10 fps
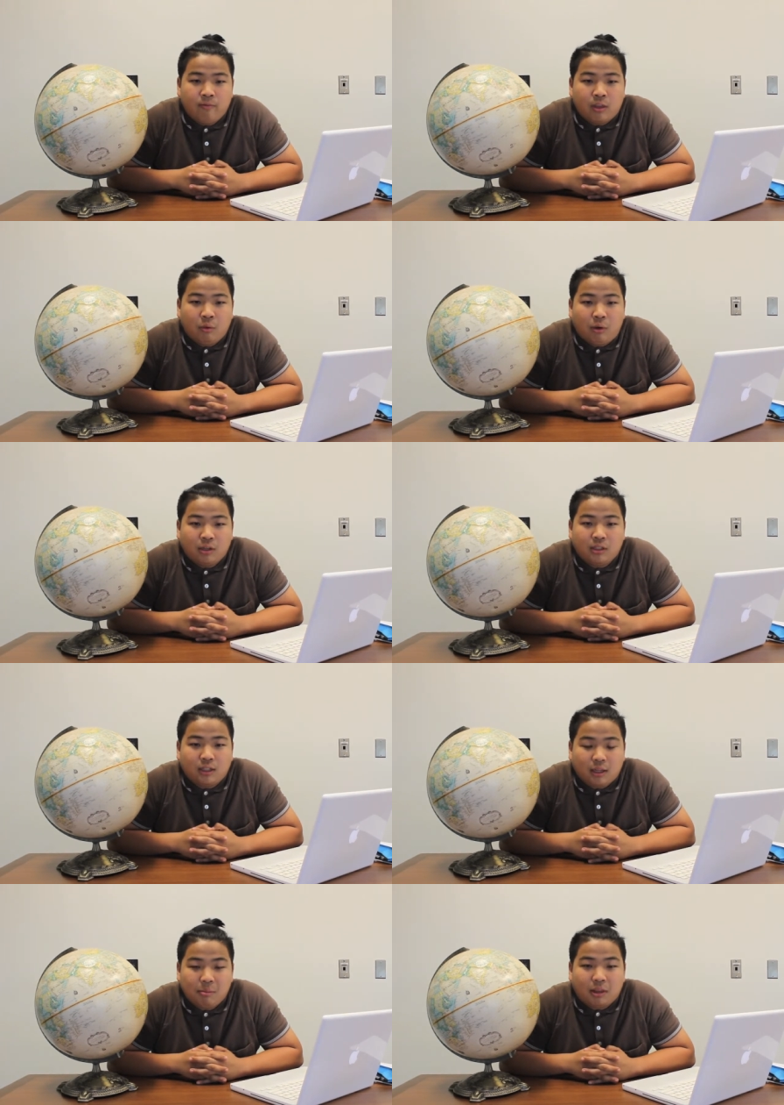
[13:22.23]
They wanted
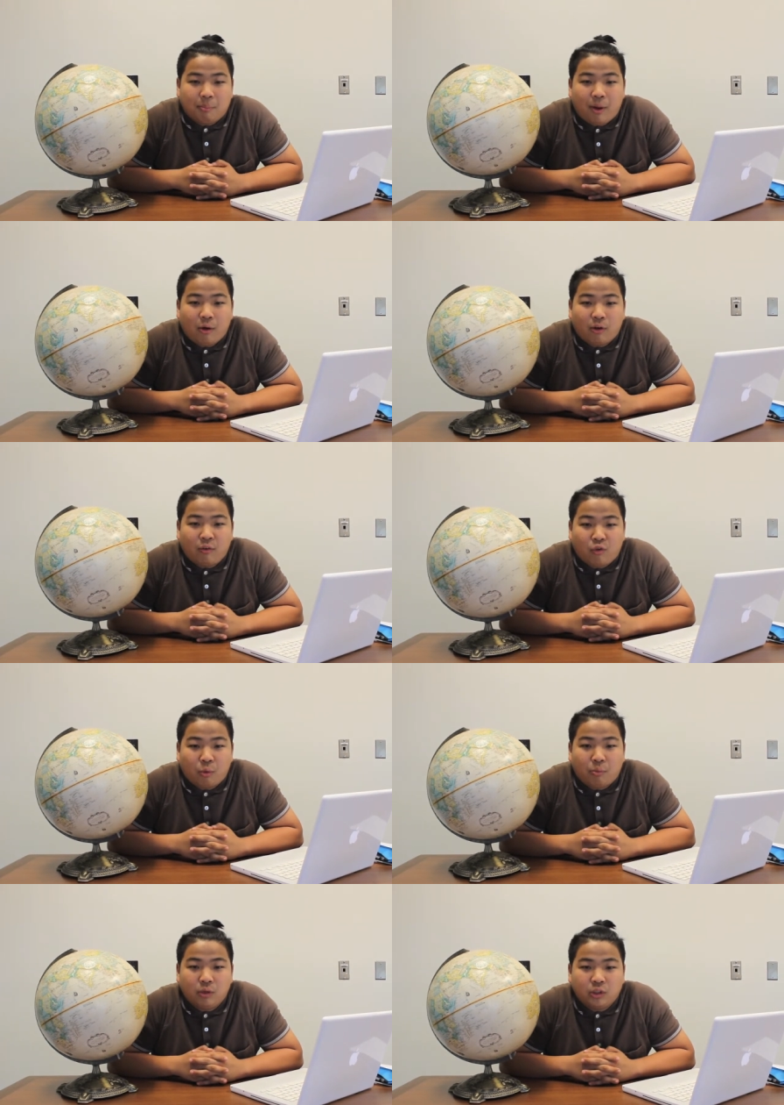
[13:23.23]
to limit the power of
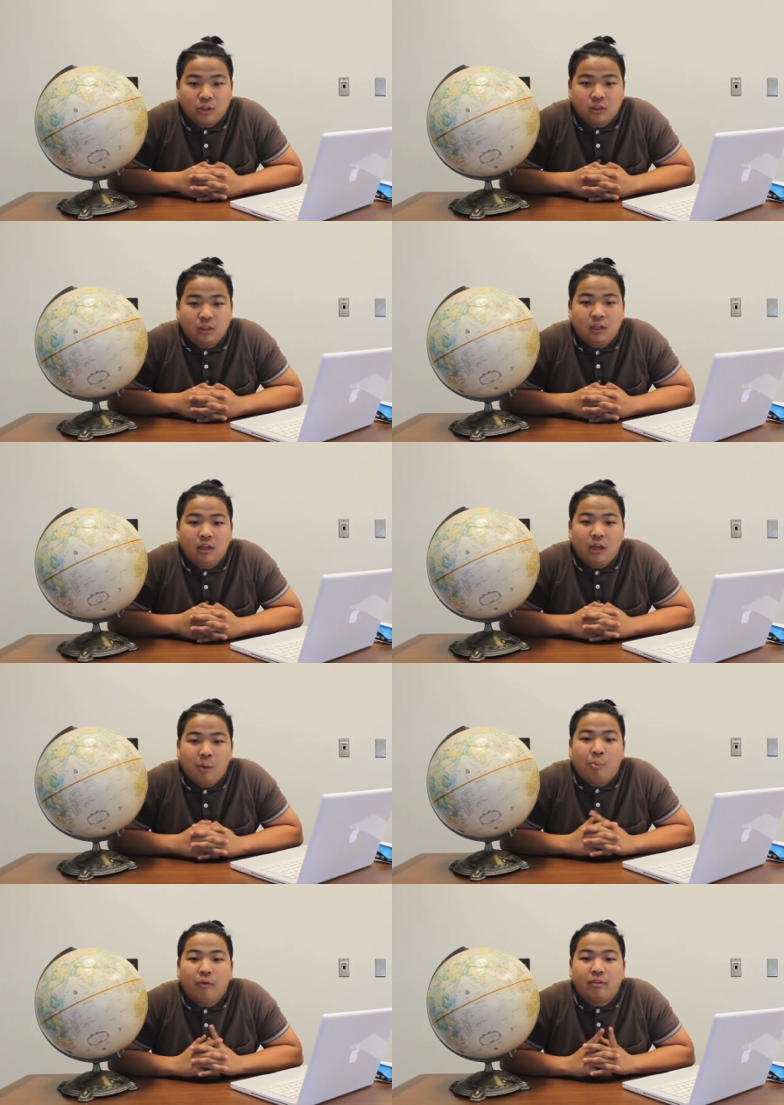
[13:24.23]
corporations,
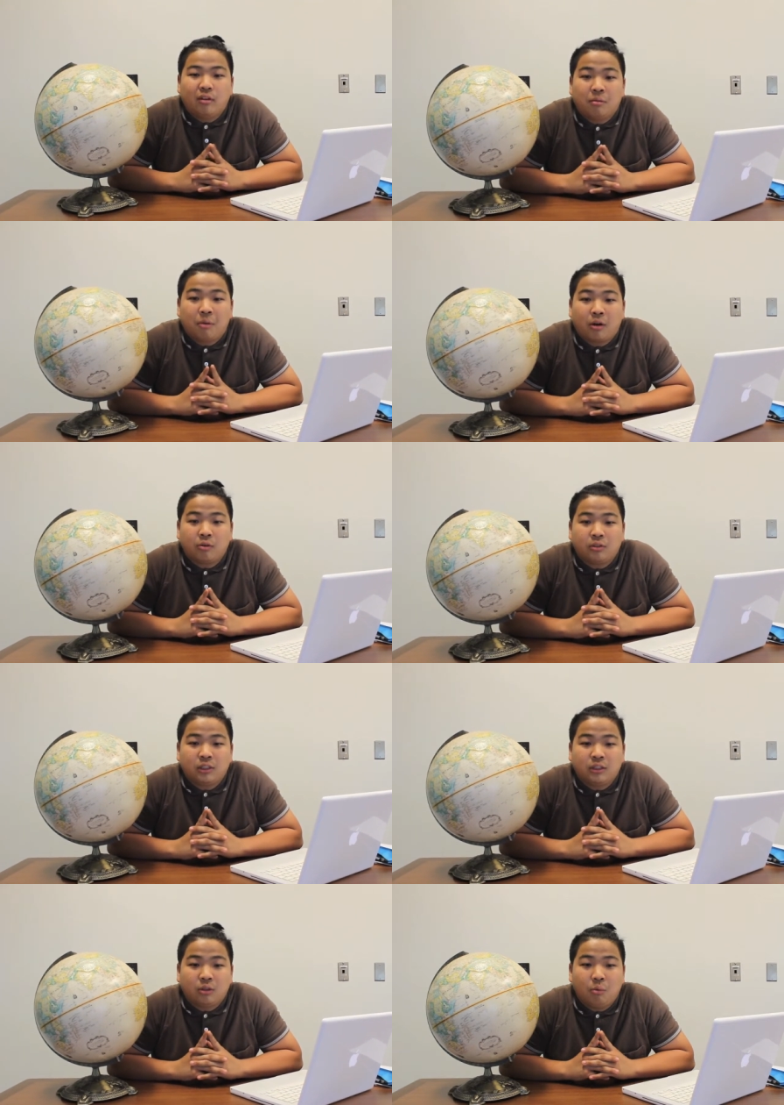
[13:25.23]
improve the
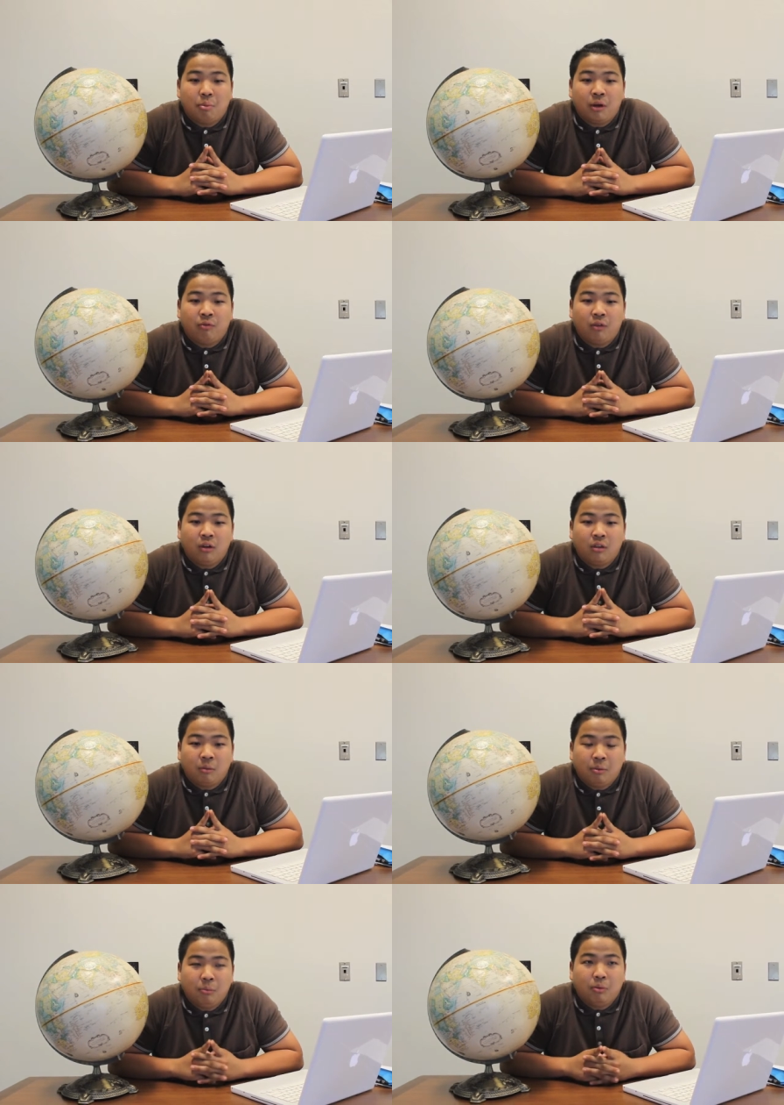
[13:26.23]
democracy so it benefited
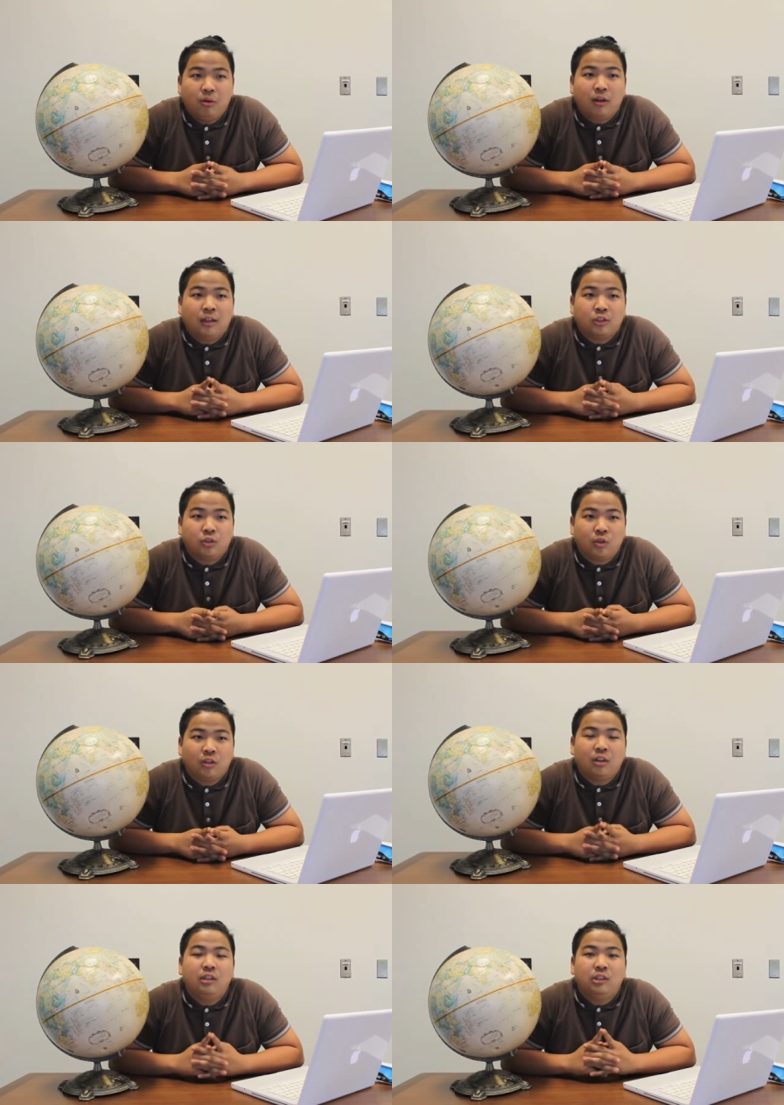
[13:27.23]
the people, and
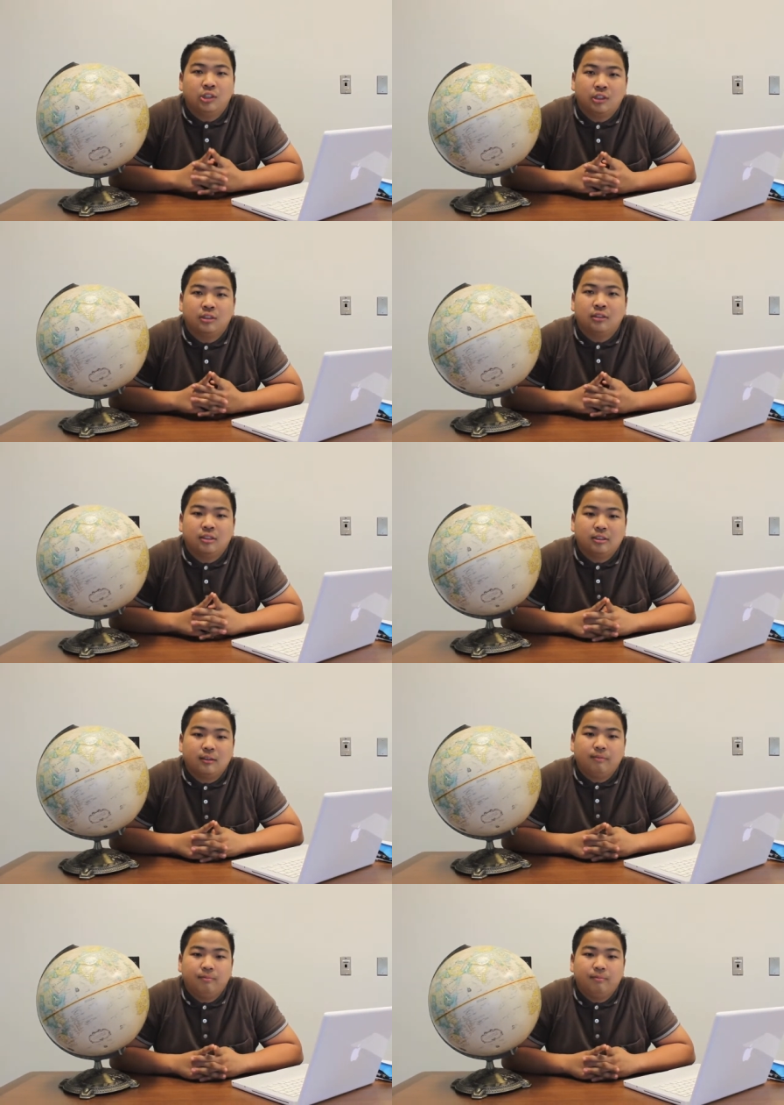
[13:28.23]
strengthen justice.